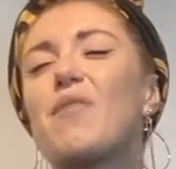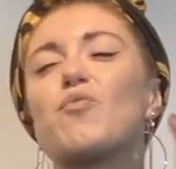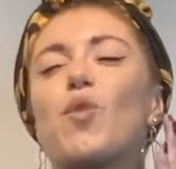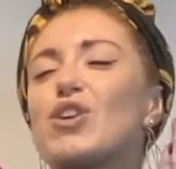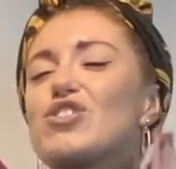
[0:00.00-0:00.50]

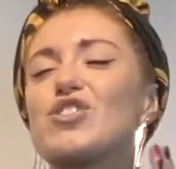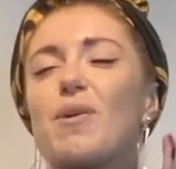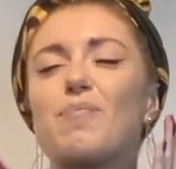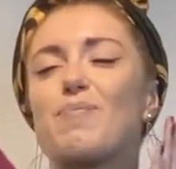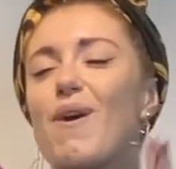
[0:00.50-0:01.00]

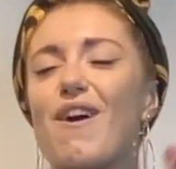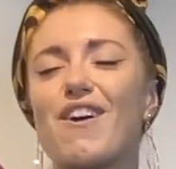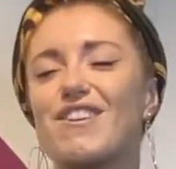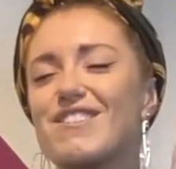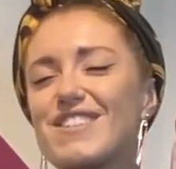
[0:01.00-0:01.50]

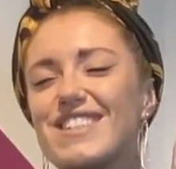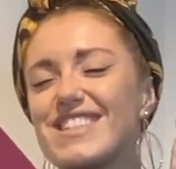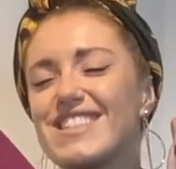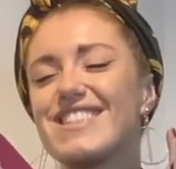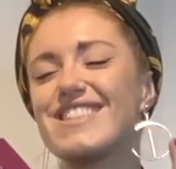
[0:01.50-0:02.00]

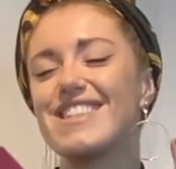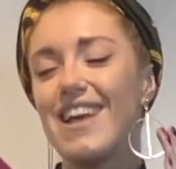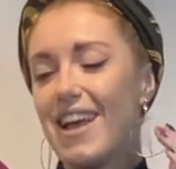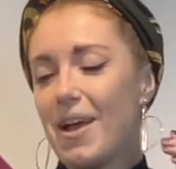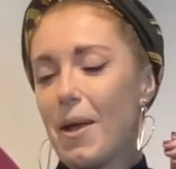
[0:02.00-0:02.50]
worshippers.
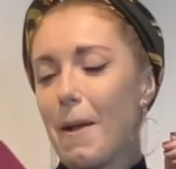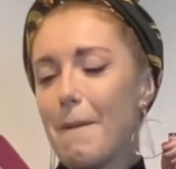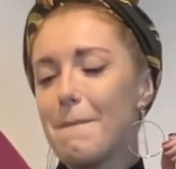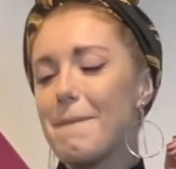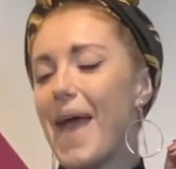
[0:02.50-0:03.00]

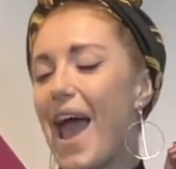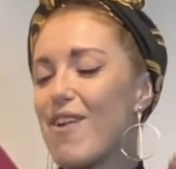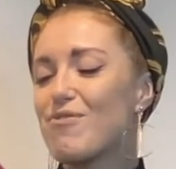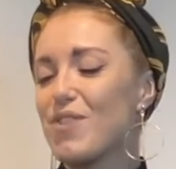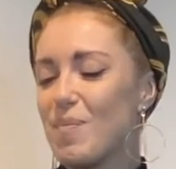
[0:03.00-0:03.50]

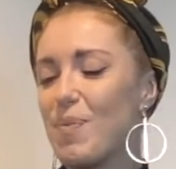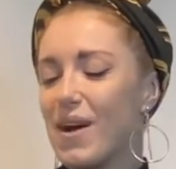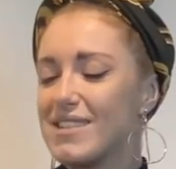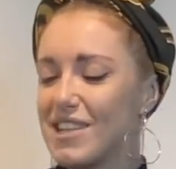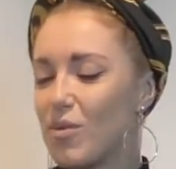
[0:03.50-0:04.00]

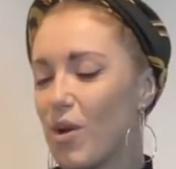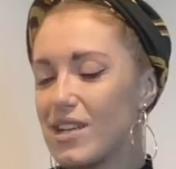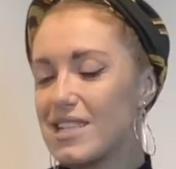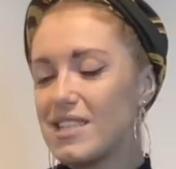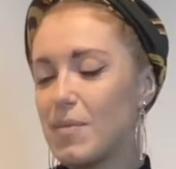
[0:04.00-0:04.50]
Everybody
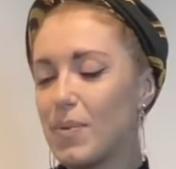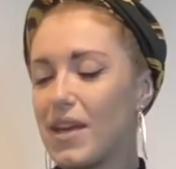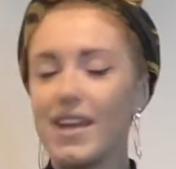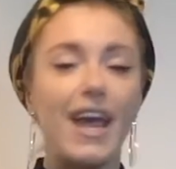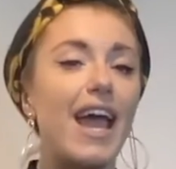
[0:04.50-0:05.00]
wants to
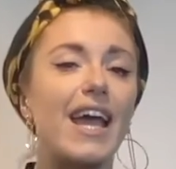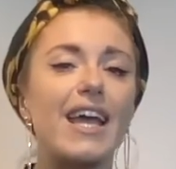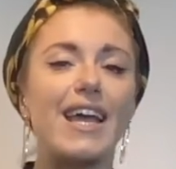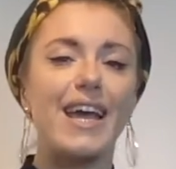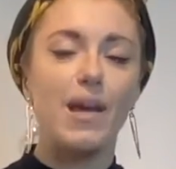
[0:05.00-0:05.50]
be
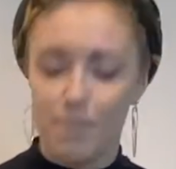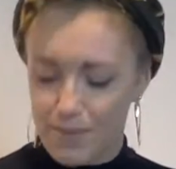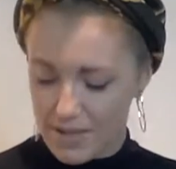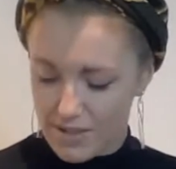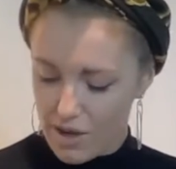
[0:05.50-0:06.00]
a
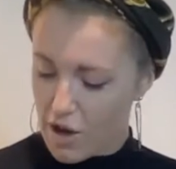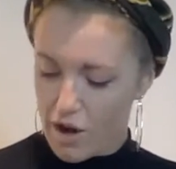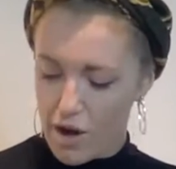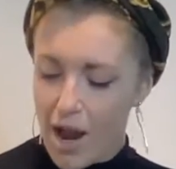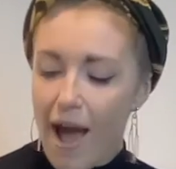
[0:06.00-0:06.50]

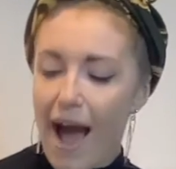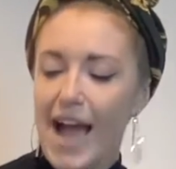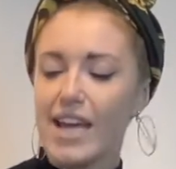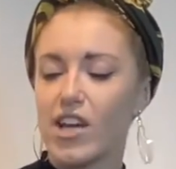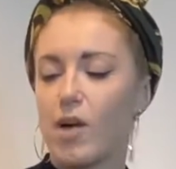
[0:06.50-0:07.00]
hipster.
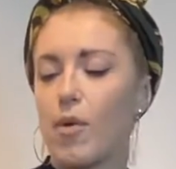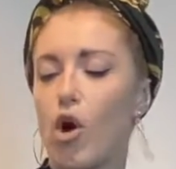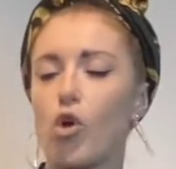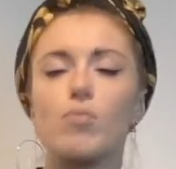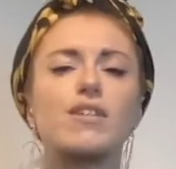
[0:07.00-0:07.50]
I come
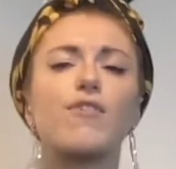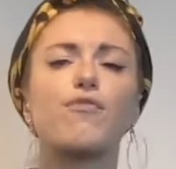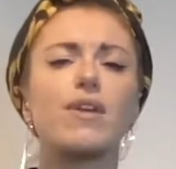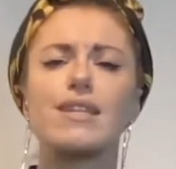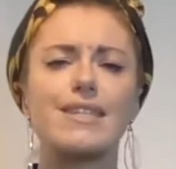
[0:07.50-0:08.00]
home,
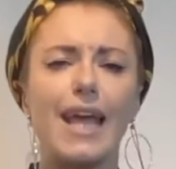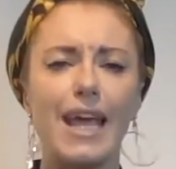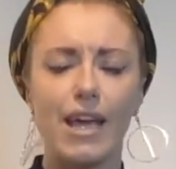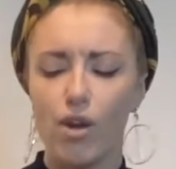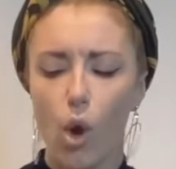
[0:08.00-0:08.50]
difference
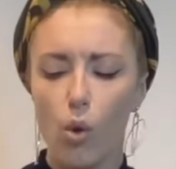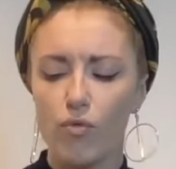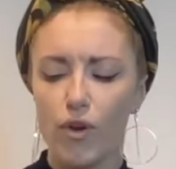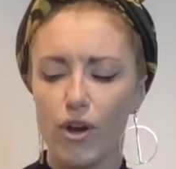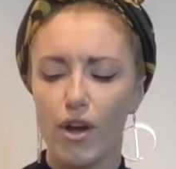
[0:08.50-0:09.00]
taken
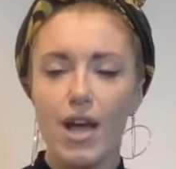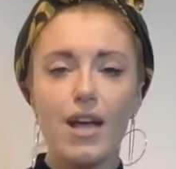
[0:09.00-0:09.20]
over.